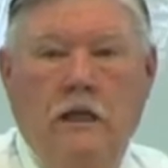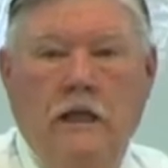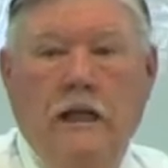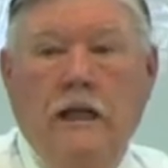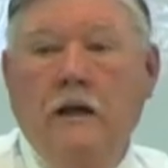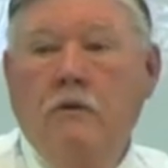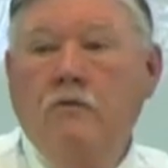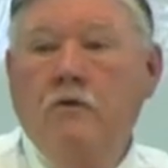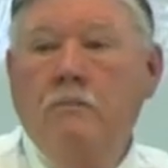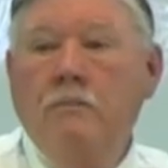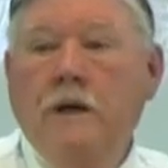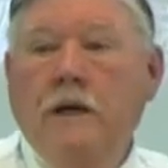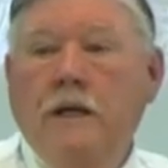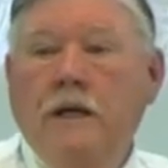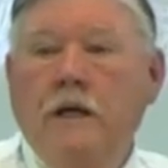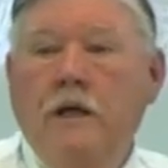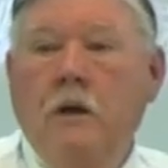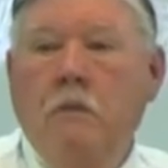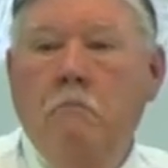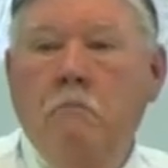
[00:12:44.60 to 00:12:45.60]
And
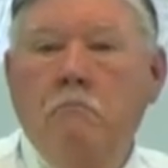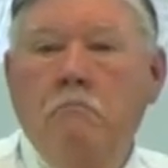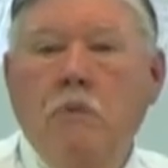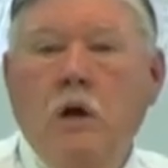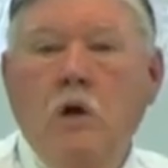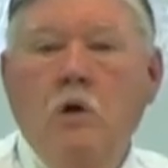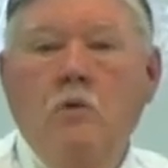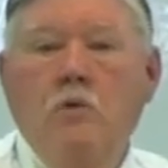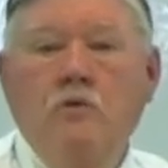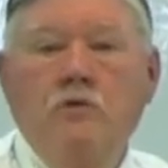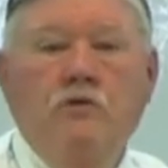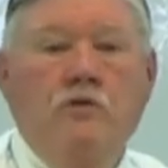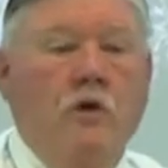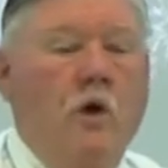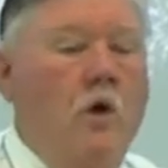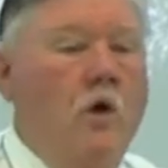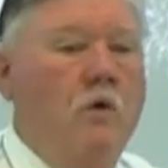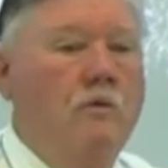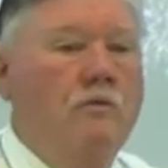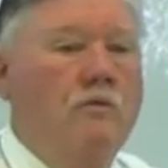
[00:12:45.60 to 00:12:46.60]
everybody moans
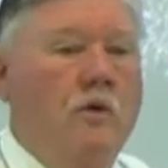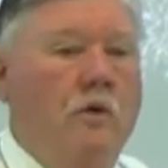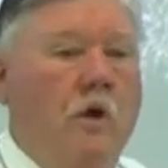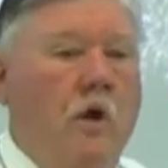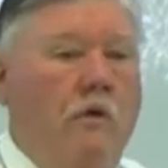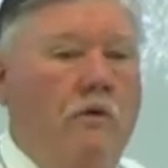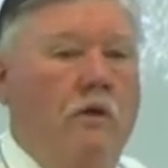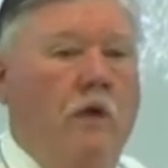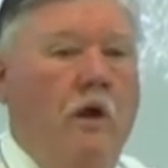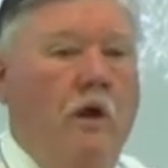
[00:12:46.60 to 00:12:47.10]
over the